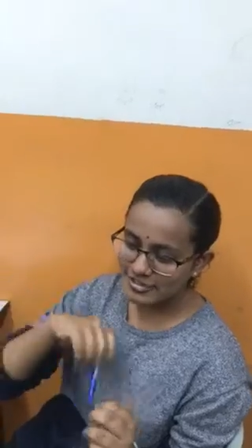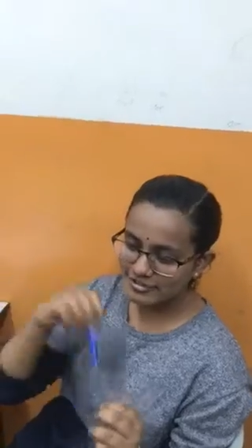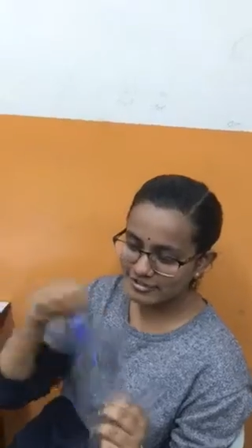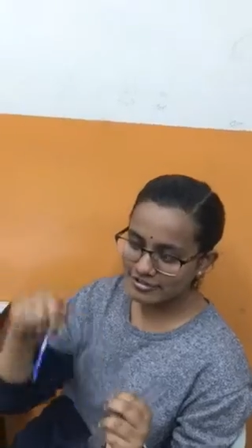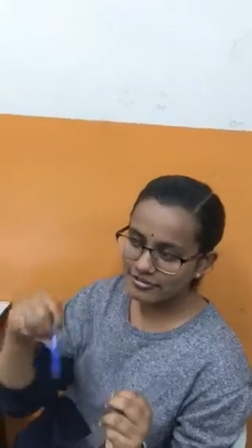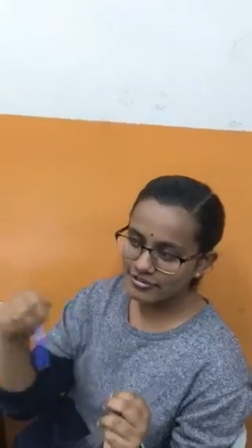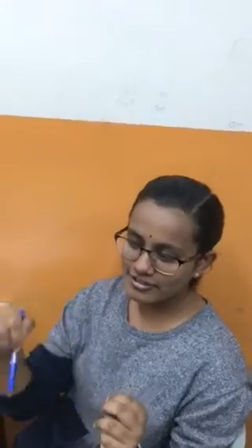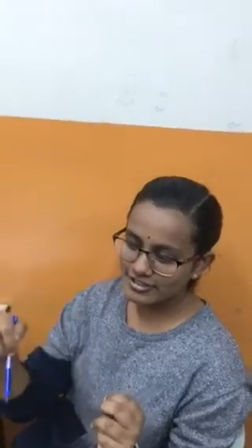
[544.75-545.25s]

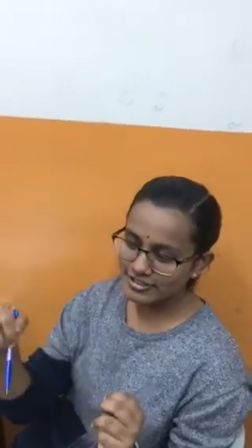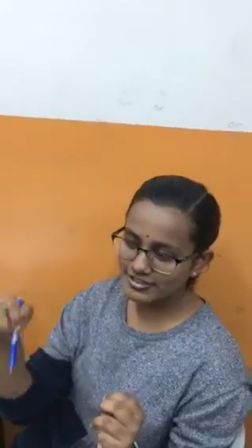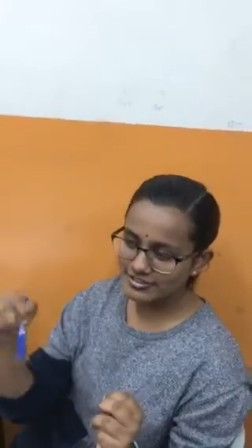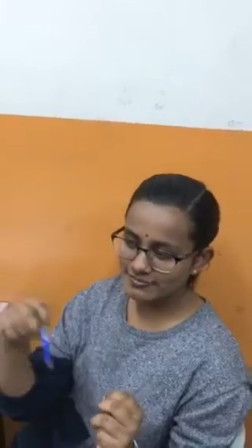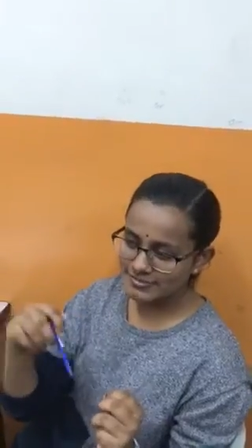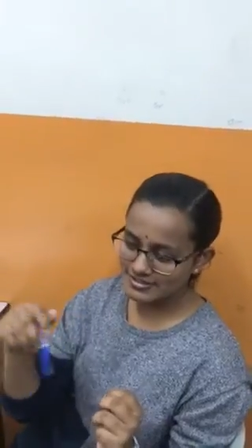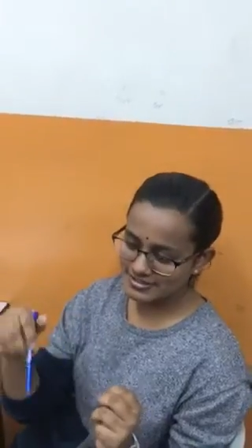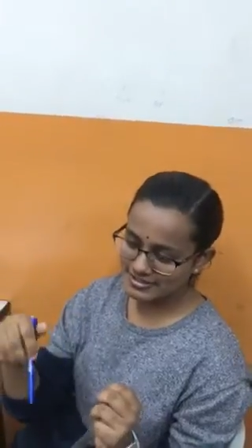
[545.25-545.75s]
Not only the
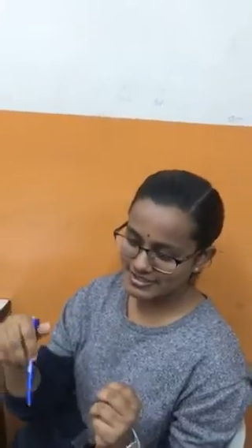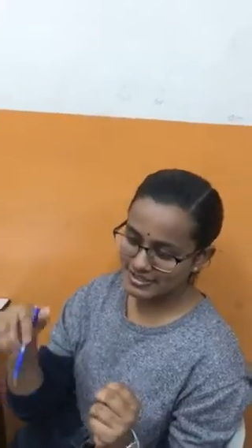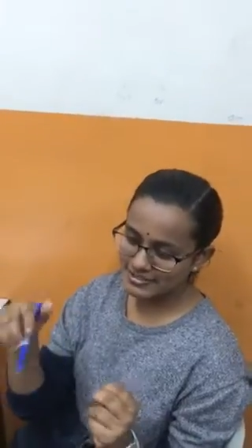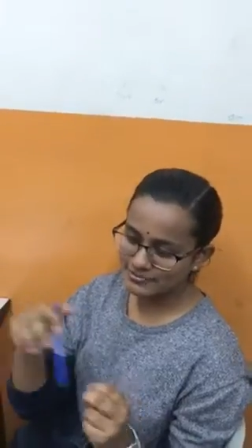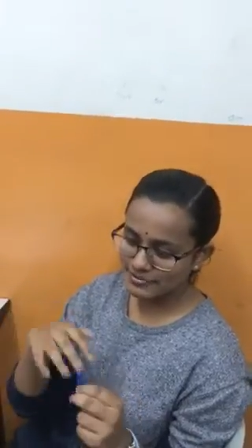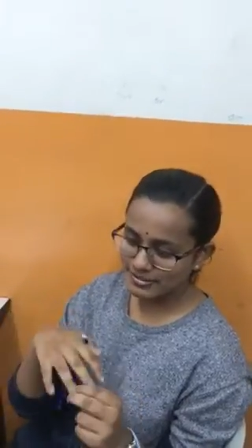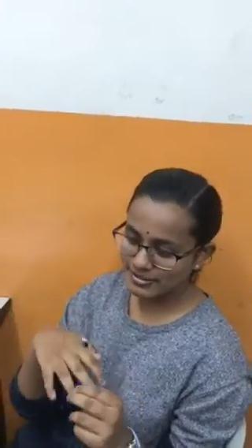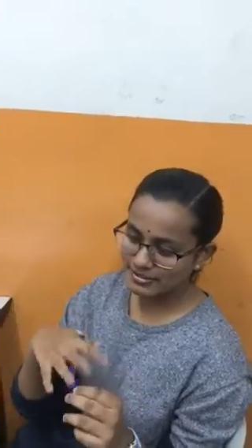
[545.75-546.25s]
percentage,
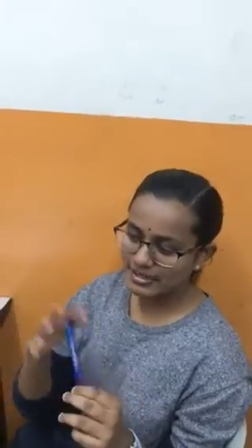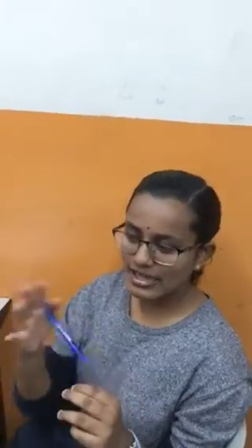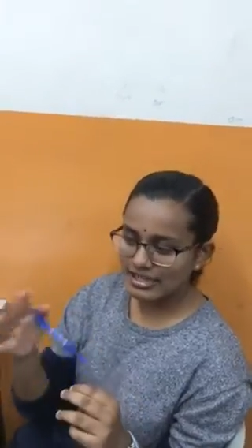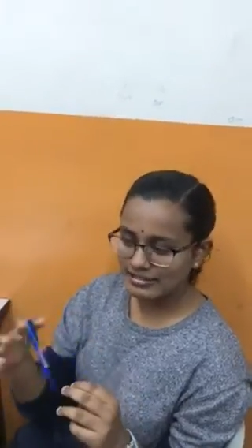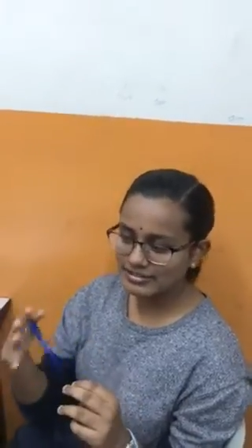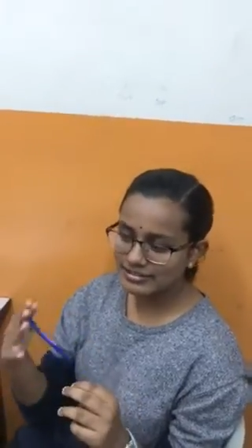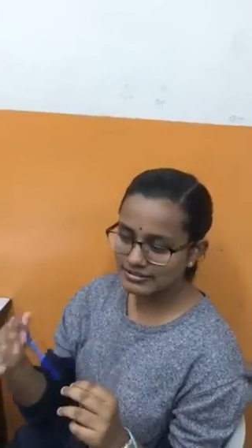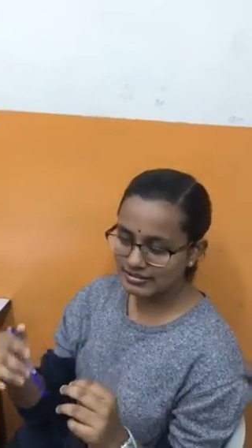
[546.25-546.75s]
but
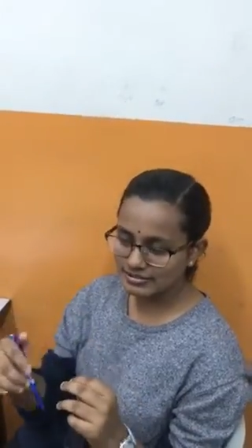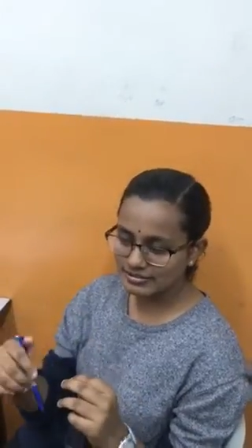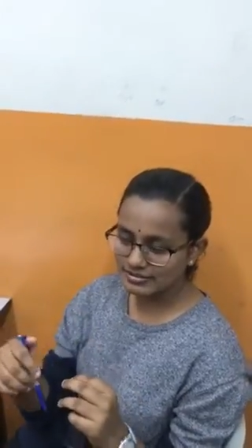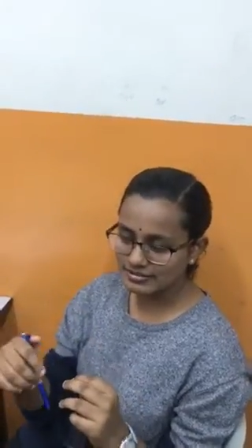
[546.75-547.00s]
other